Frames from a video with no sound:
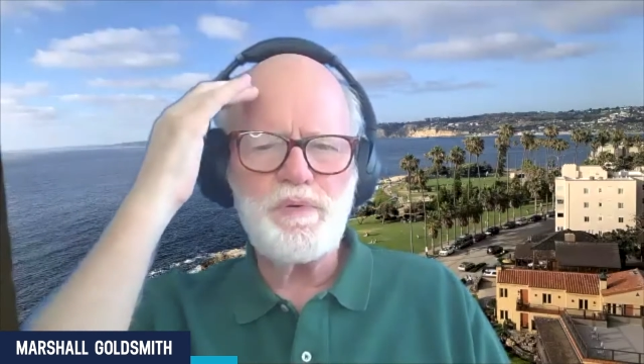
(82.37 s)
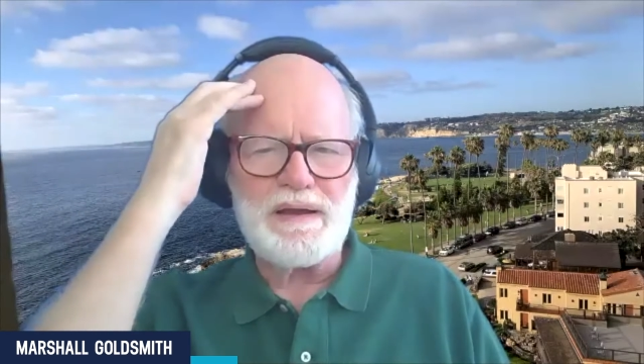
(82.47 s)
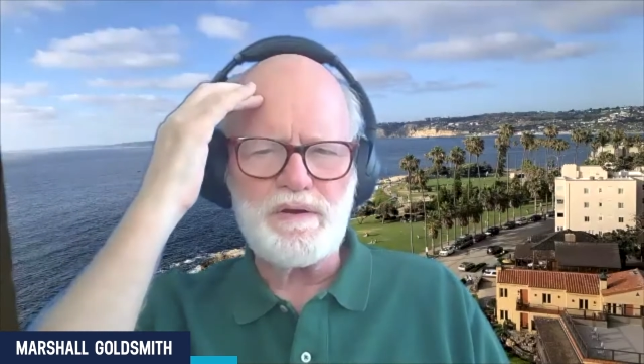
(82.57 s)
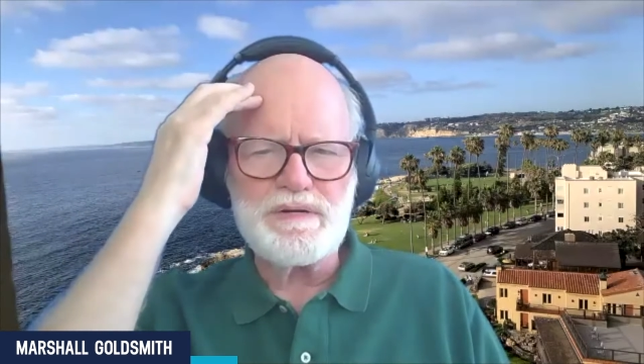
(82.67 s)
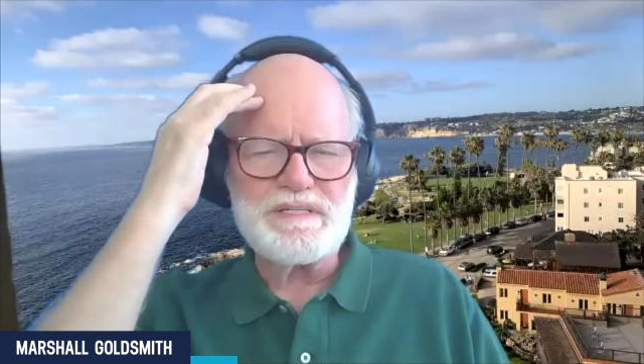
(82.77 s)

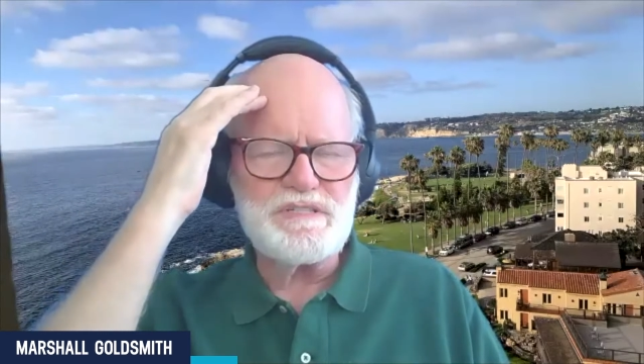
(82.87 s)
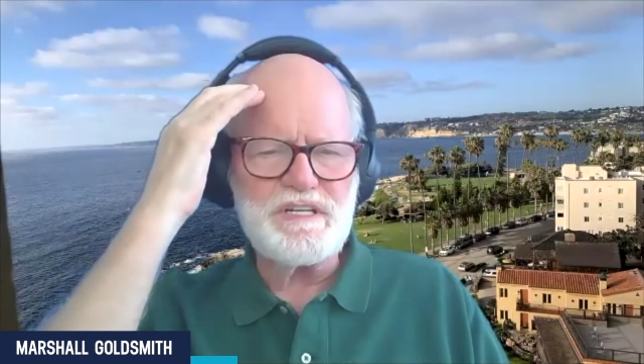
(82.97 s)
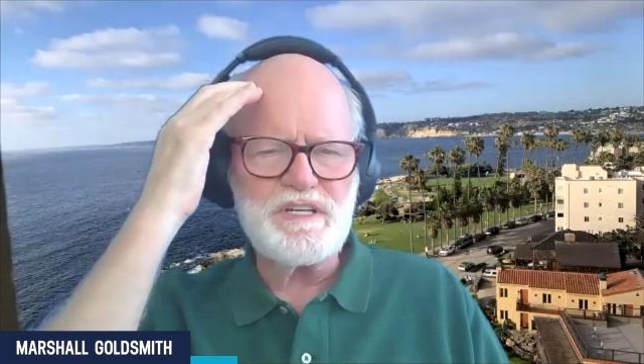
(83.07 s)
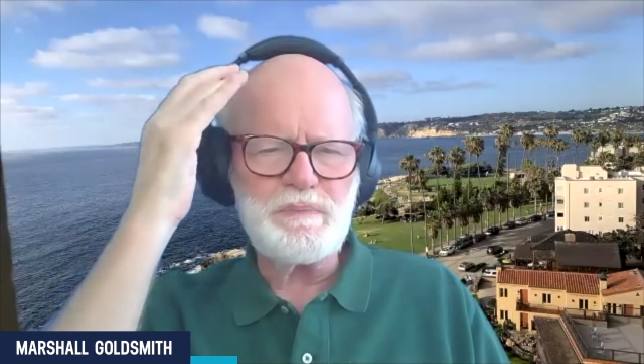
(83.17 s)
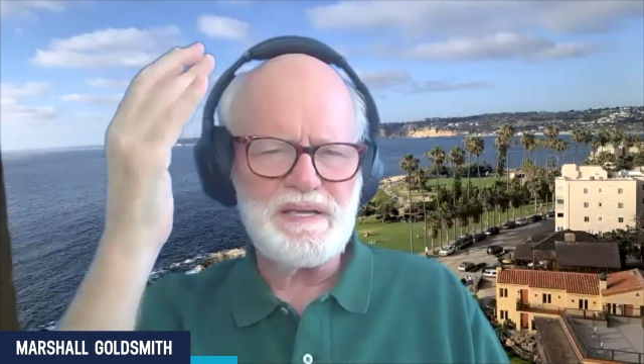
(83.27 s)
Your
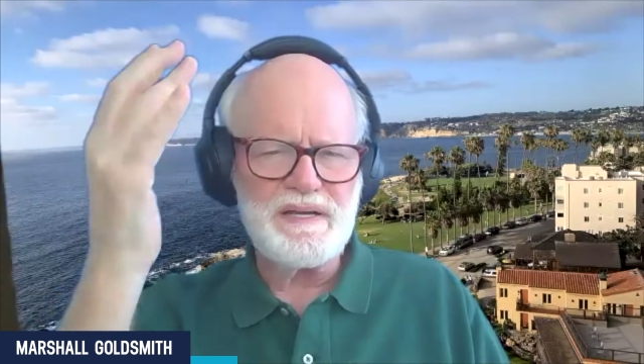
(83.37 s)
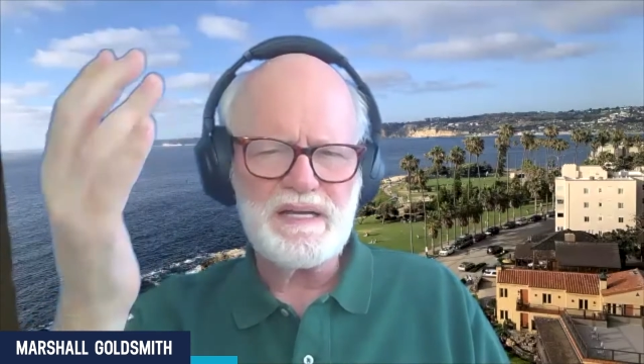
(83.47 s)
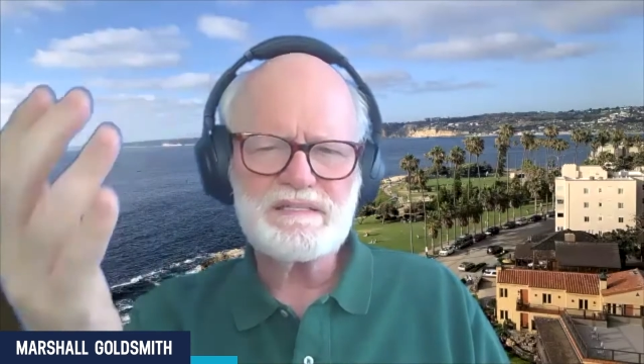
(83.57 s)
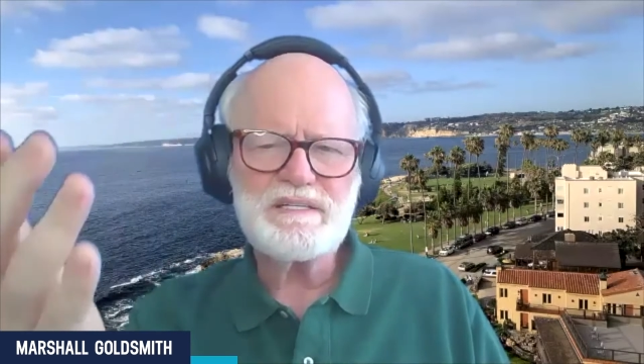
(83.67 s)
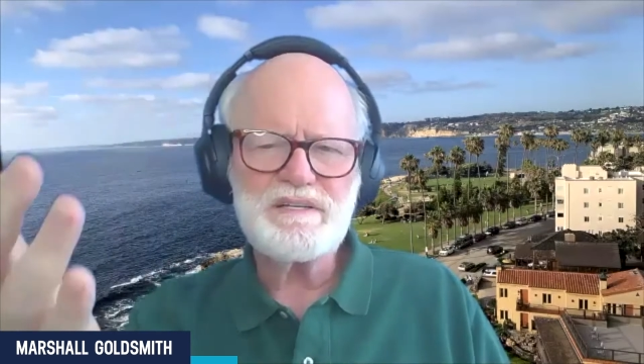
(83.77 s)
priorities
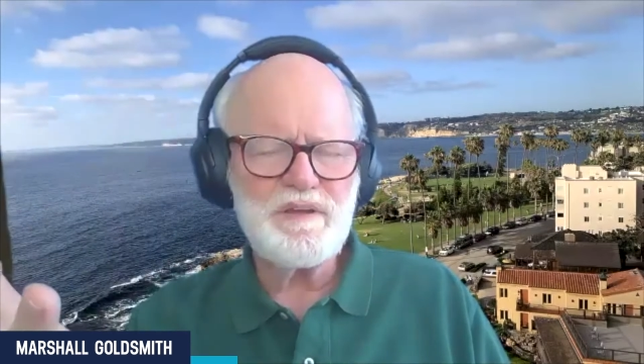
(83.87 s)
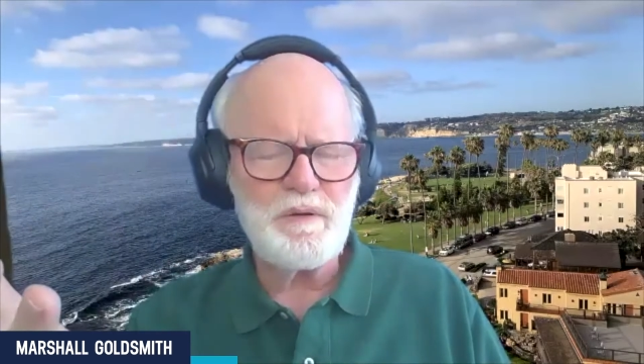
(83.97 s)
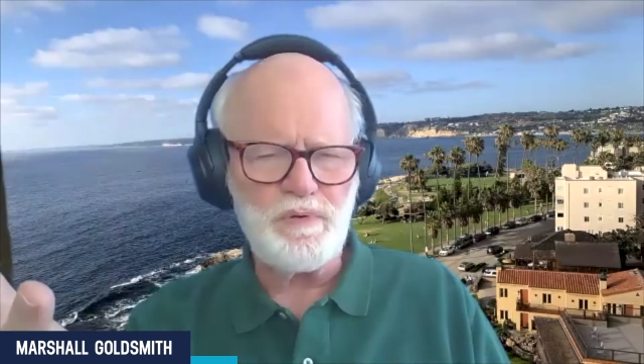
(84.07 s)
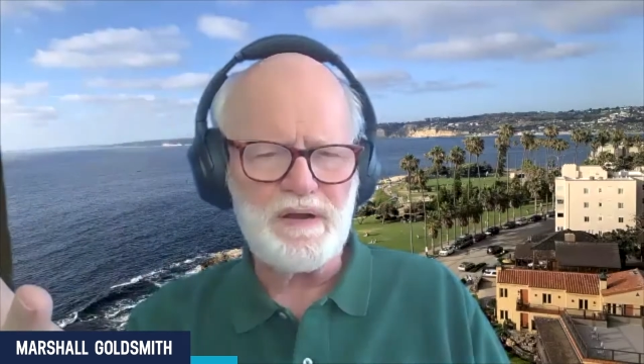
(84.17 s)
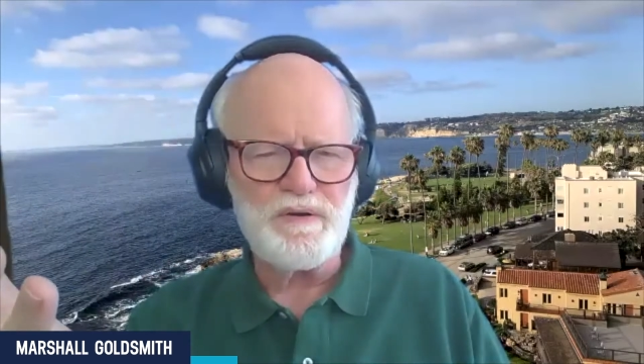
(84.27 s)
need to be
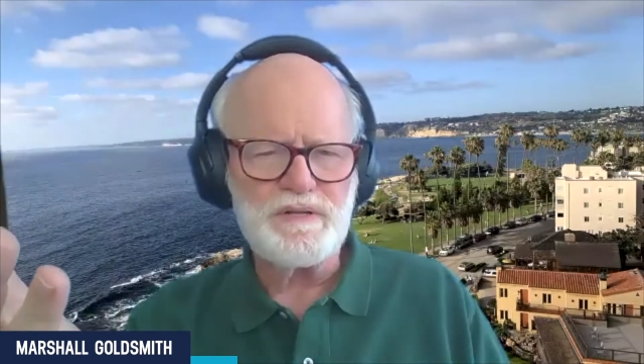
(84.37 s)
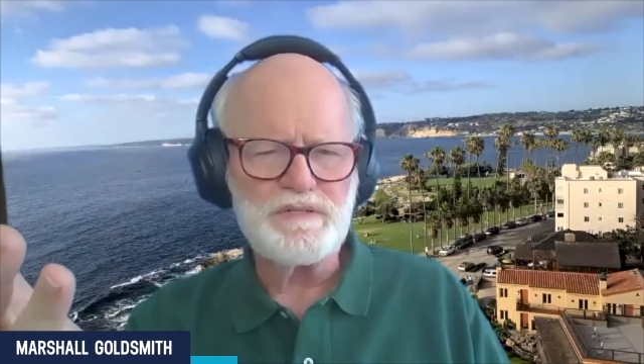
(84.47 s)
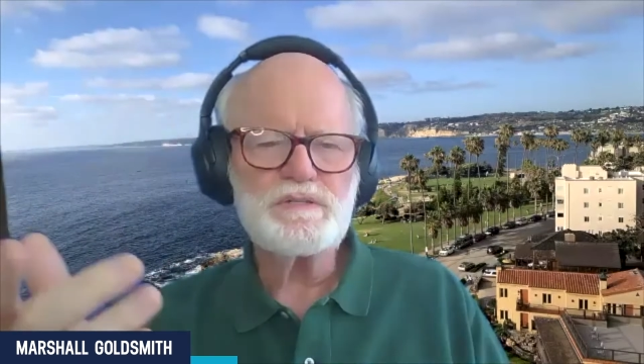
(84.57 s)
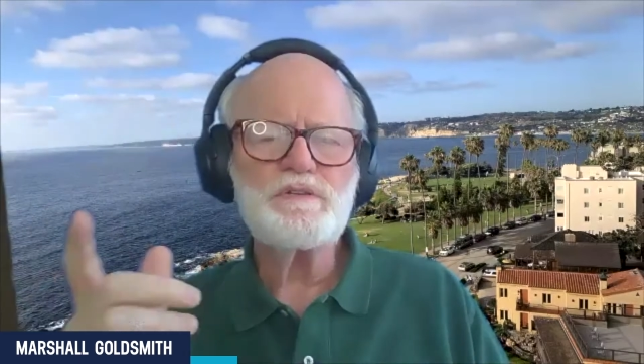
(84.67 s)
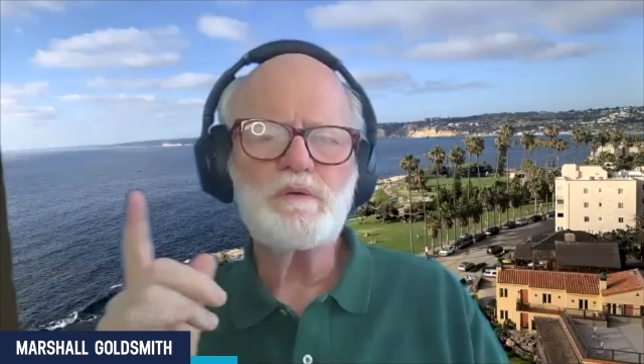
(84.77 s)
connected to
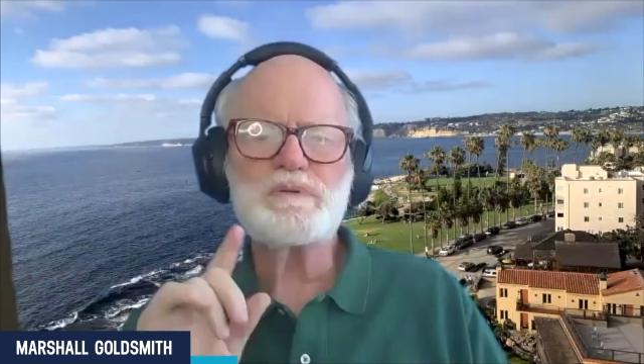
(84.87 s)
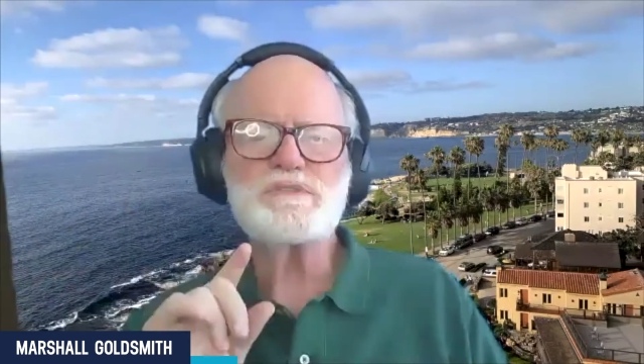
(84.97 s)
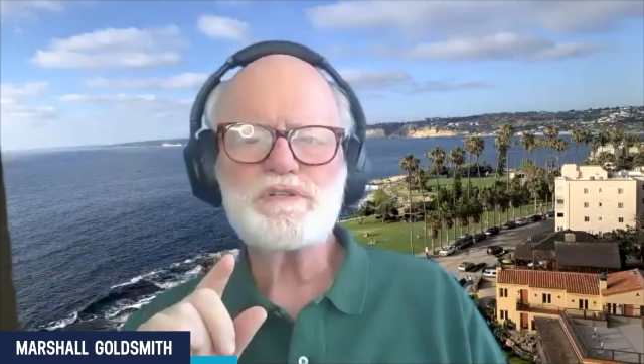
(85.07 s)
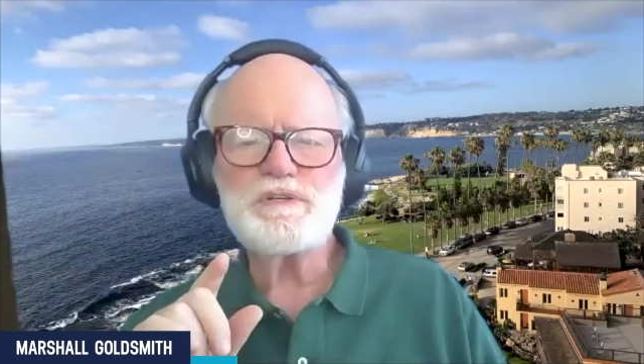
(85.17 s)
their priorities.